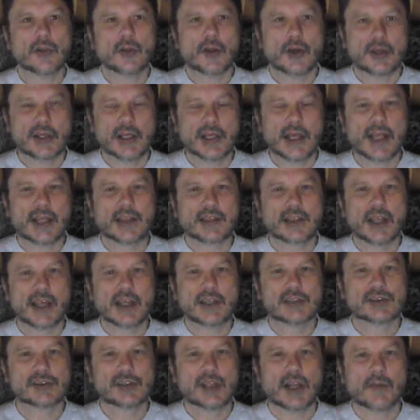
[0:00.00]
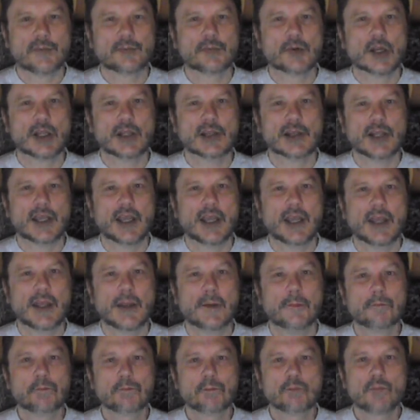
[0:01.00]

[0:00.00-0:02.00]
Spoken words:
Look at things differently.